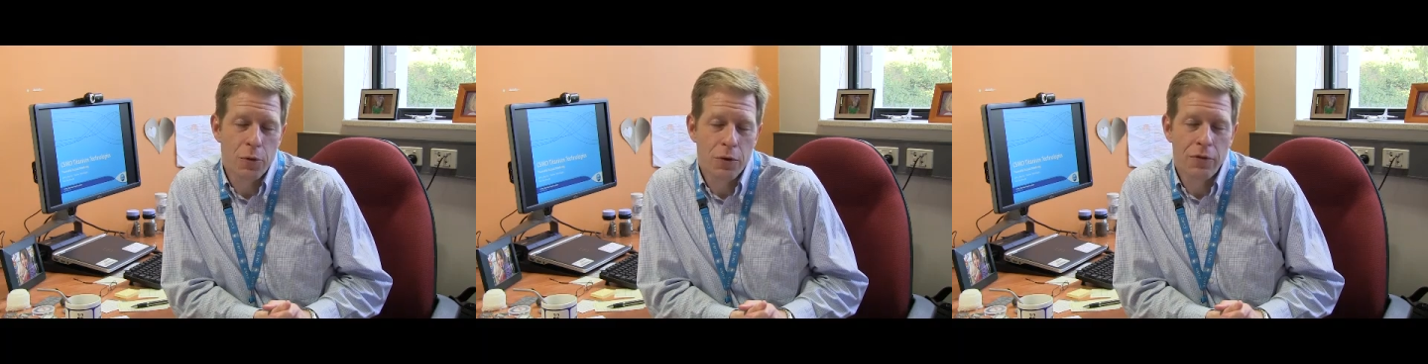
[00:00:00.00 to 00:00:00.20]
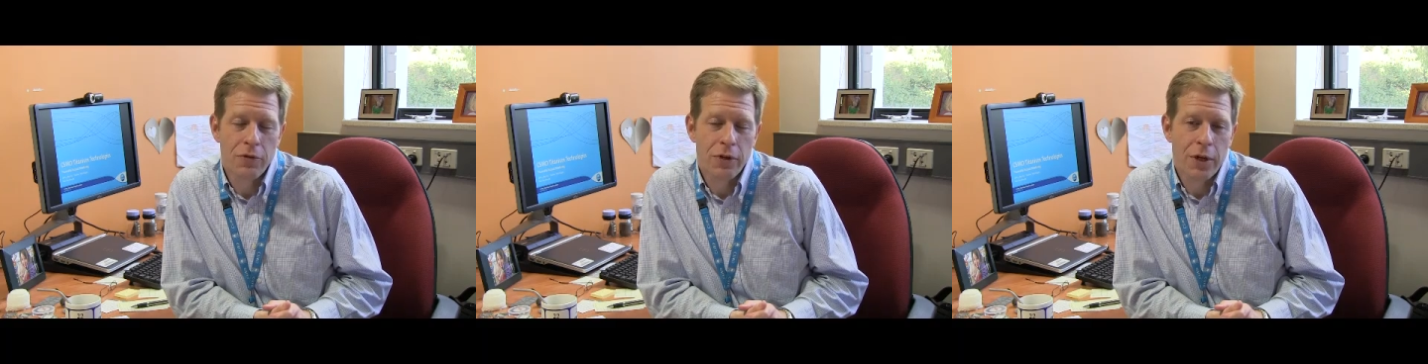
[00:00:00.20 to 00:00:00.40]

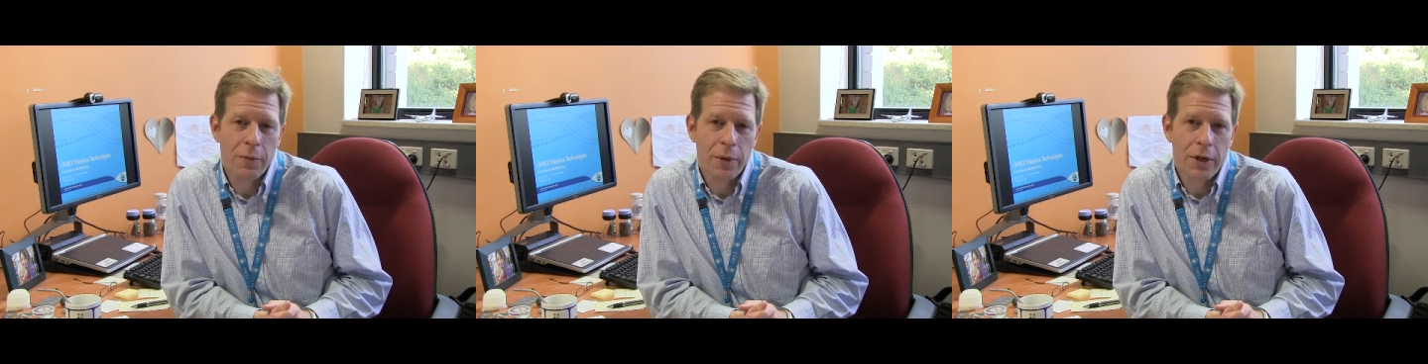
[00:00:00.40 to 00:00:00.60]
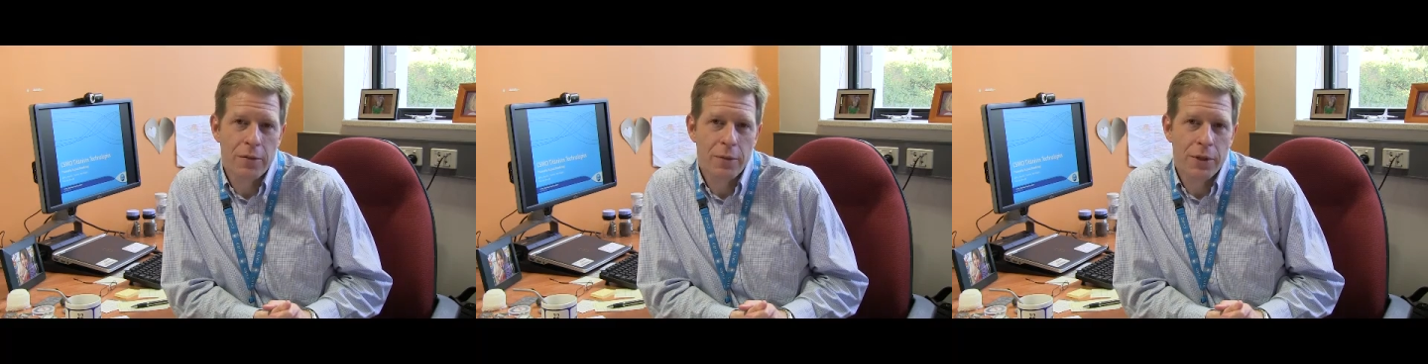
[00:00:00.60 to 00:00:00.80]
removal
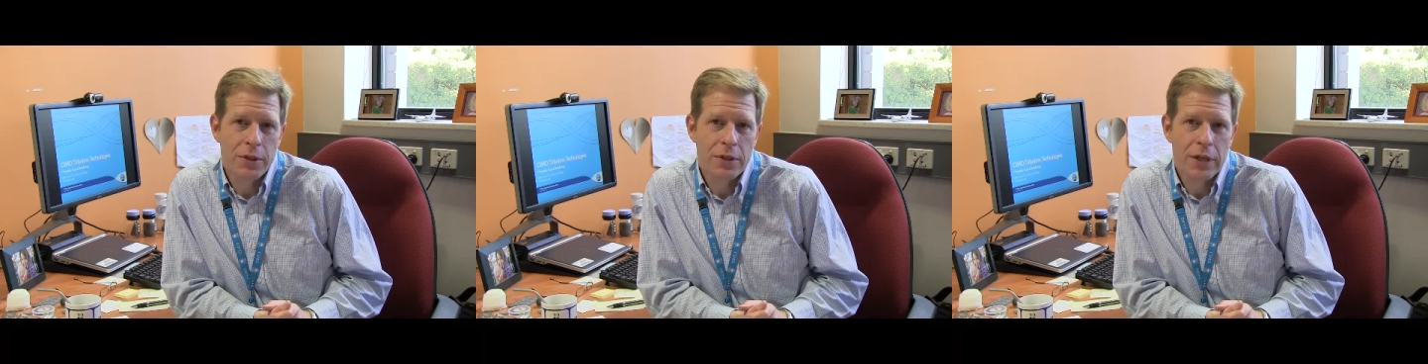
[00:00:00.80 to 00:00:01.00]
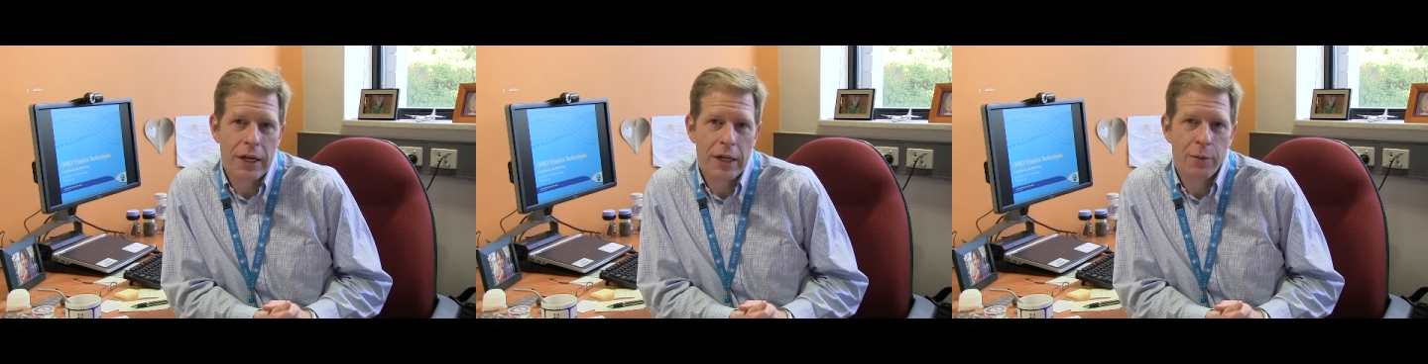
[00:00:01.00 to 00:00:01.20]
rate by as
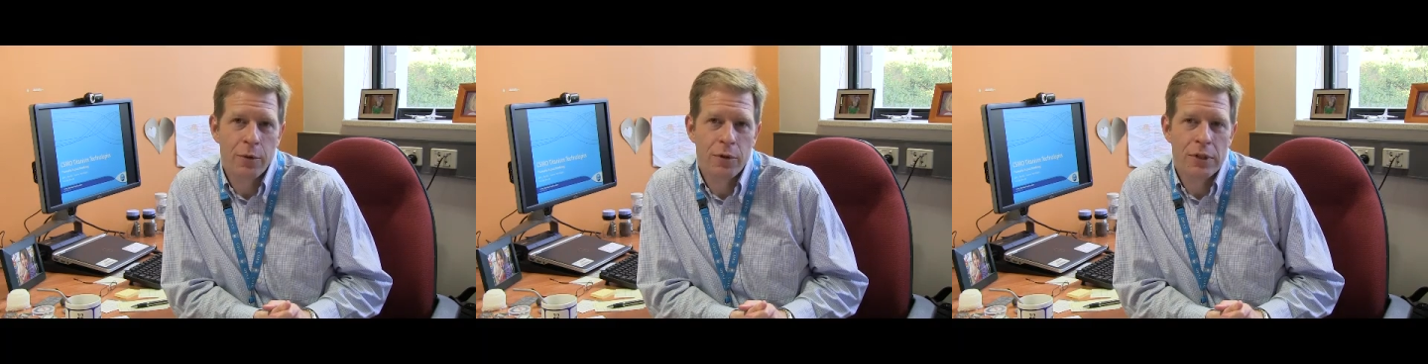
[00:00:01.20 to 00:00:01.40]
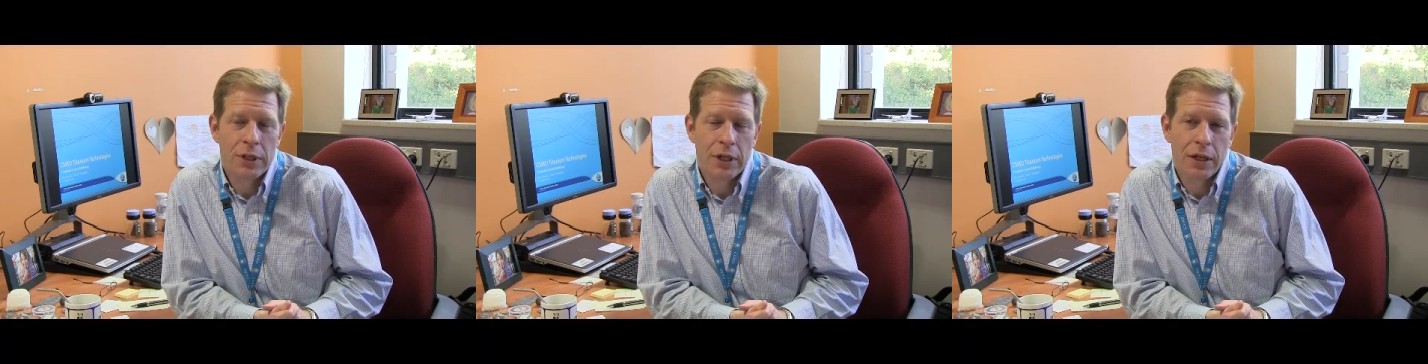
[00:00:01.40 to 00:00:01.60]
much as
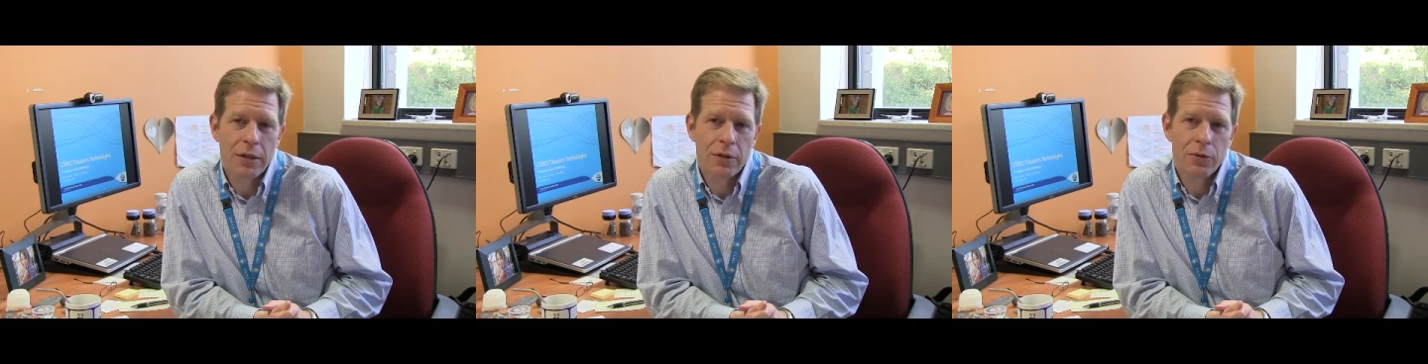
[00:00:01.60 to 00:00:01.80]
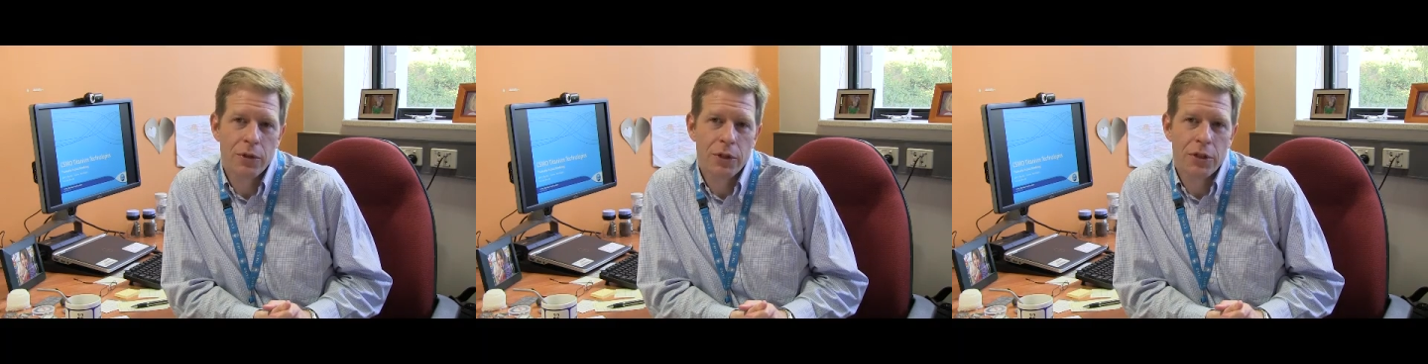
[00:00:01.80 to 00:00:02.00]

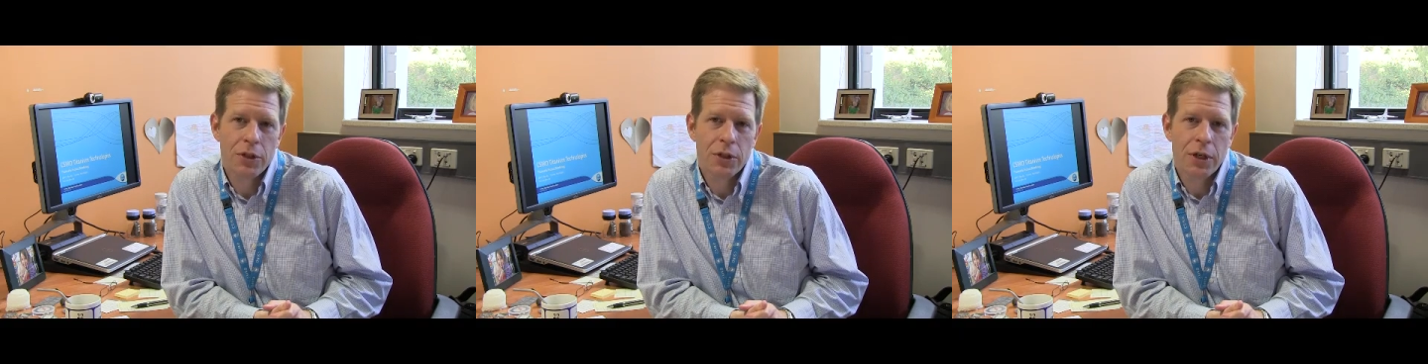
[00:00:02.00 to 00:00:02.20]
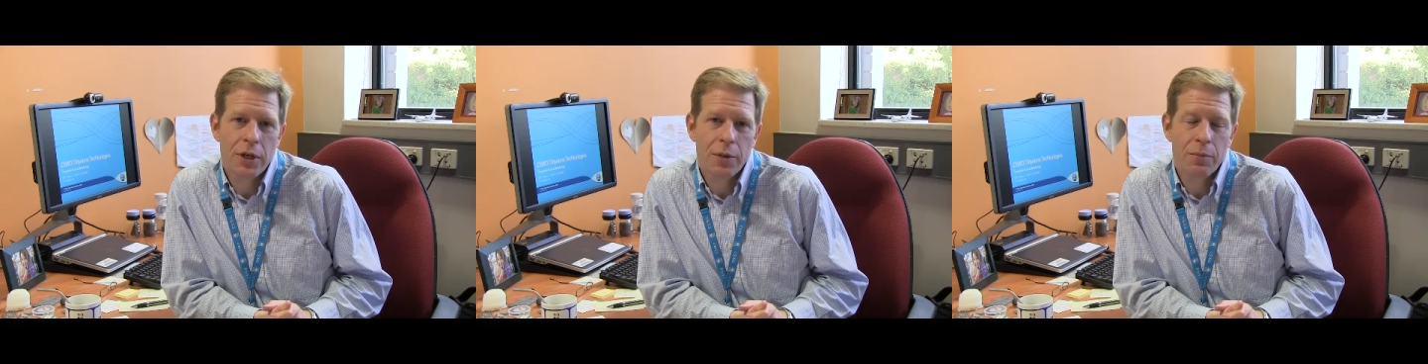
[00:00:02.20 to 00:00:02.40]
80%, which